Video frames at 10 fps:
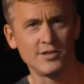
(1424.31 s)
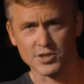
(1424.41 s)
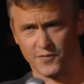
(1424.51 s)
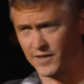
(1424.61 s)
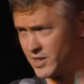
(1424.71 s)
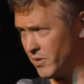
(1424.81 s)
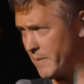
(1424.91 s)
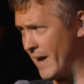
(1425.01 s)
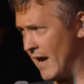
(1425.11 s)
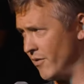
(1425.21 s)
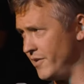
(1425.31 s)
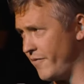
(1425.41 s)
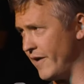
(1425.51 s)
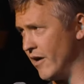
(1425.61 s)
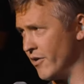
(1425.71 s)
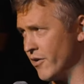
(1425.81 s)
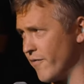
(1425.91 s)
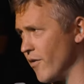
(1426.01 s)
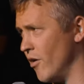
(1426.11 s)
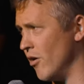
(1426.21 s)
Just visibly bound in failure
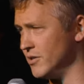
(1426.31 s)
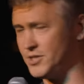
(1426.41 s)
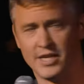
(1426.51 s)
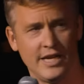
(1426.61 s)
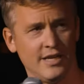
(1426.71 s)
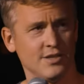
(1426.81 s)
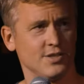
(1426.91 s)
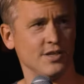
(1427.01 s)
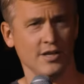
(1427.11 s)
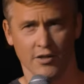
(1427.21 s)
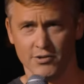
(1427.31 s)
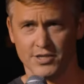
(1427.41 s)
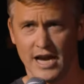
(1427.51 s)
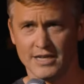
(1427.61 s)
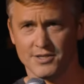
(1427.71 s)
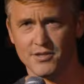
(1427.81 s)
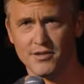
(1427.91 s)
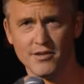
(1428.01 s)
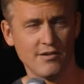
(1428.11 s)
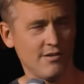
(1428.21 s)
for all to see. Just you know, those guys.
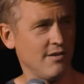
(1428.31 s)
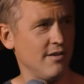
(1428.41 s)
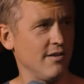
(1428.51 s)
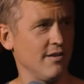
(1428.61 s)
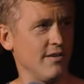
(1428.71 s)
Failure is crazy.